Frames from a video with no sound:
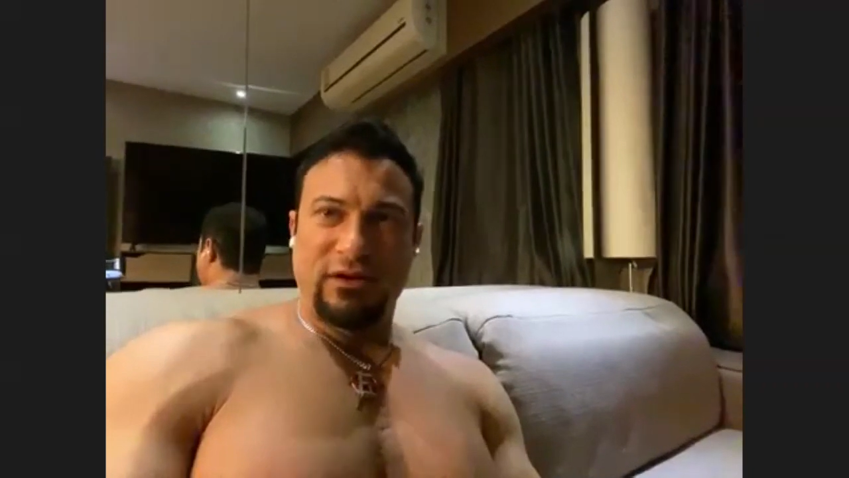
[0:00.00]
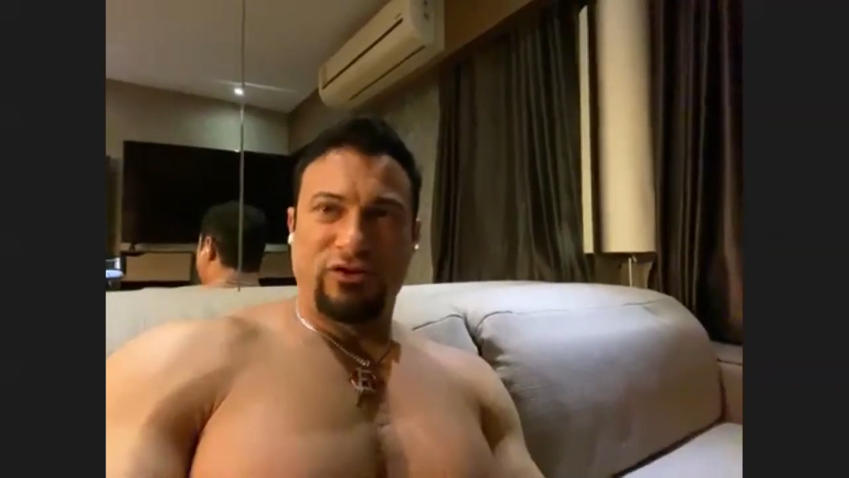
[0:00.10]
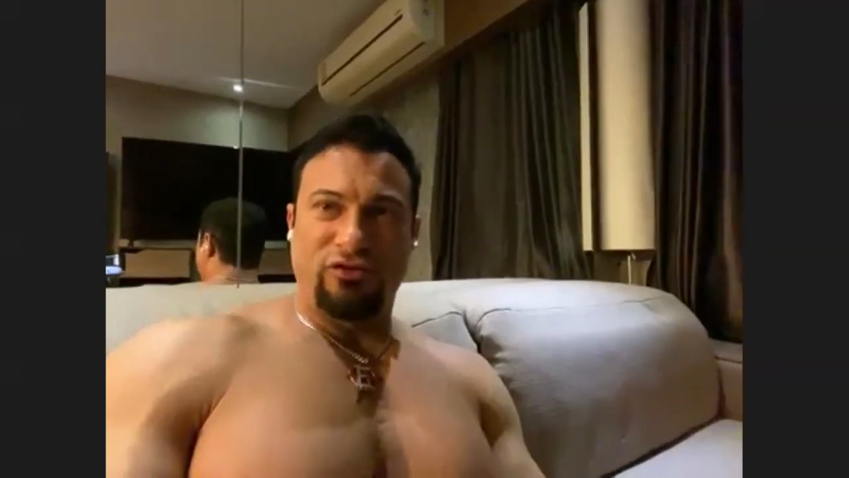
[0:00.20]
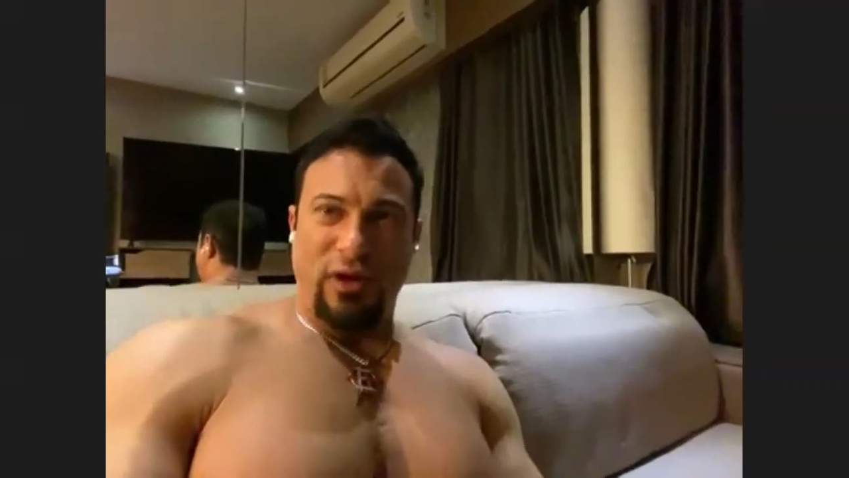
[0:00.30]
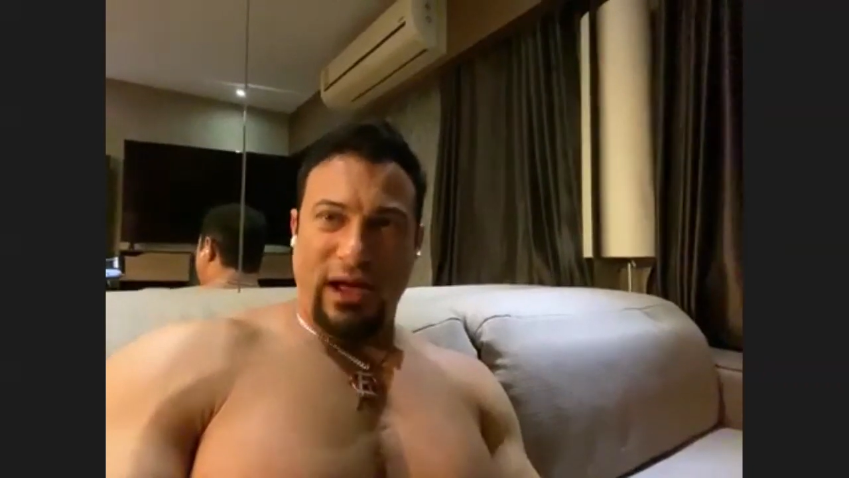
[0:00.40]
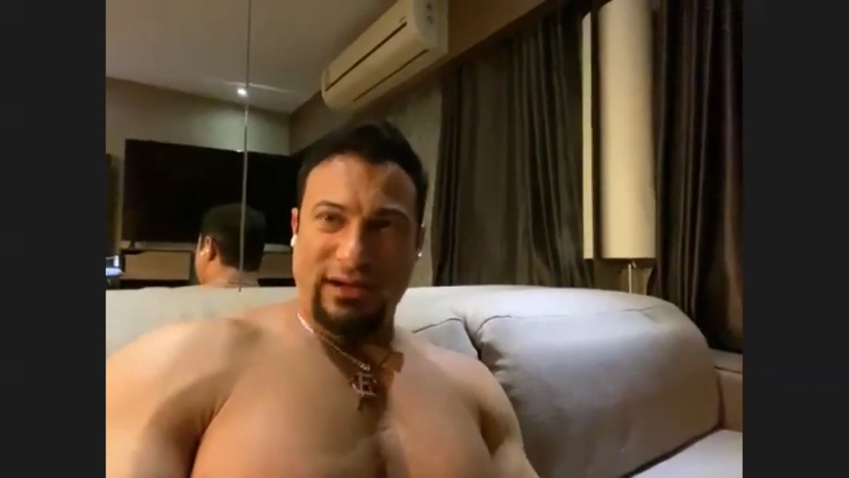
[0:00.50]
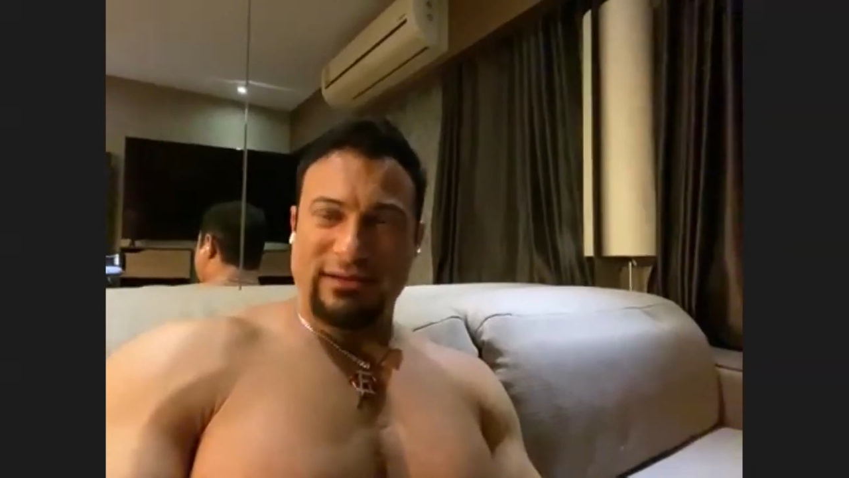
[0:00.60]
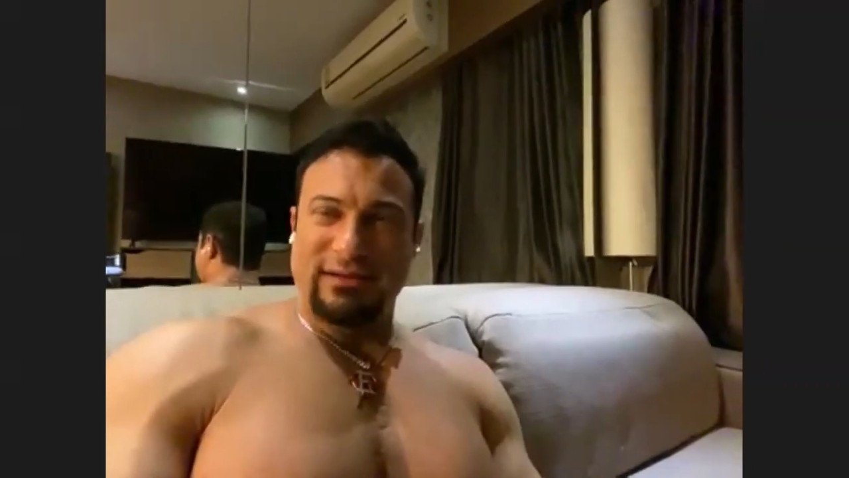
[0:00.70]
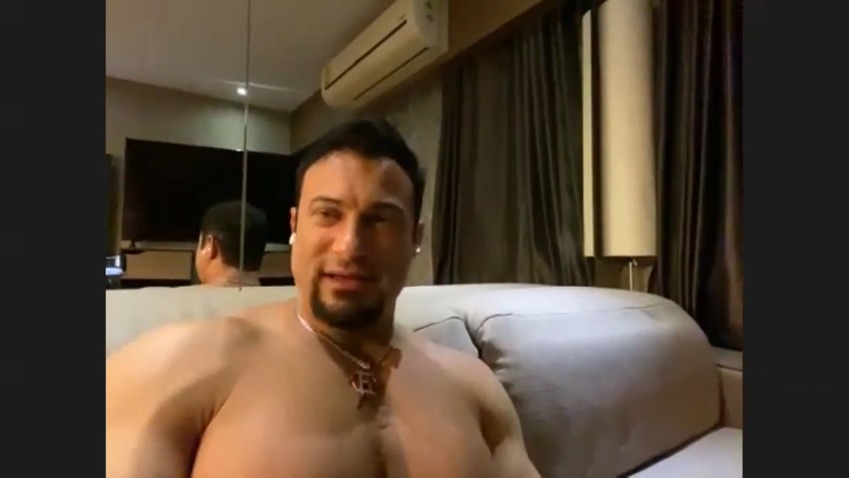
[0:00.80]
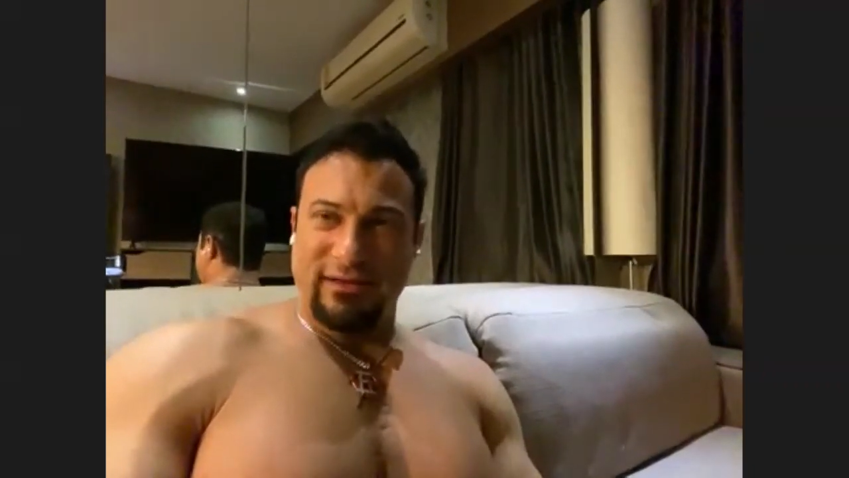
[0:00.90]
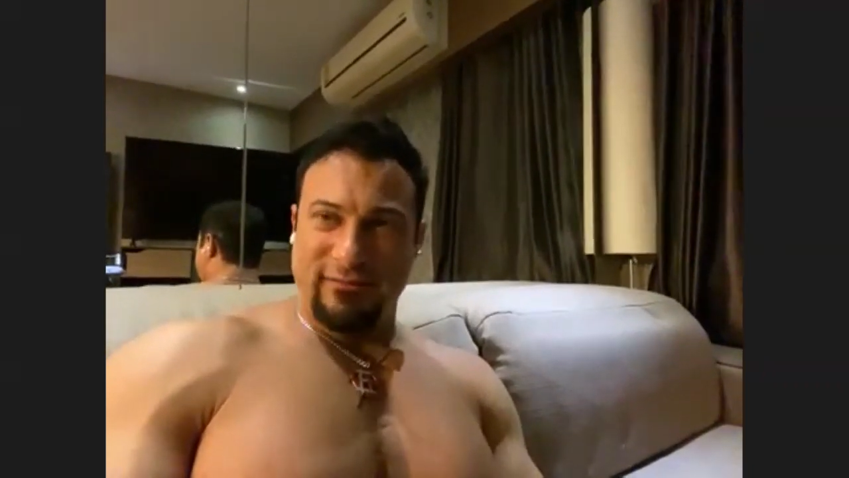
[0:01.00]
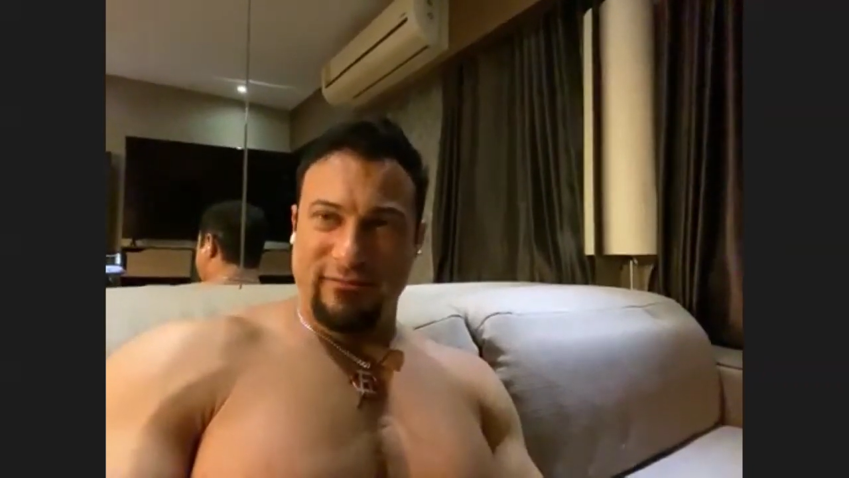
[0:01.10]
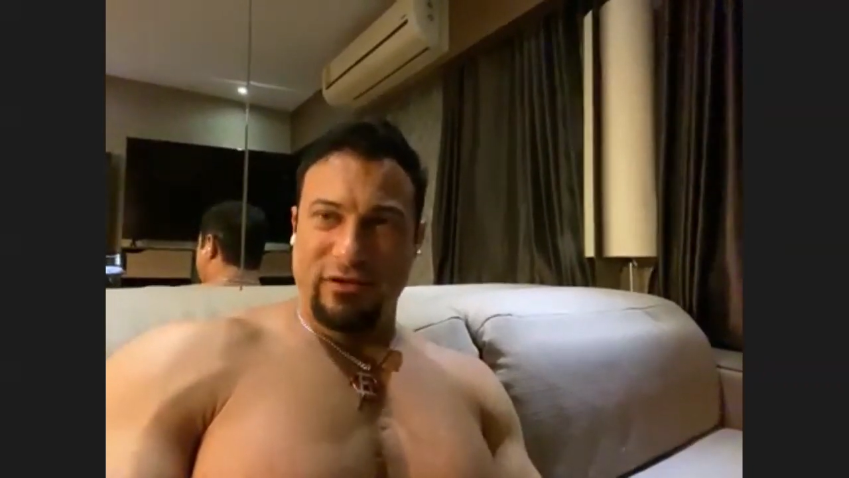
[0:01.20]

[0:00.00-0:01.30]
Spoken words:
trying to give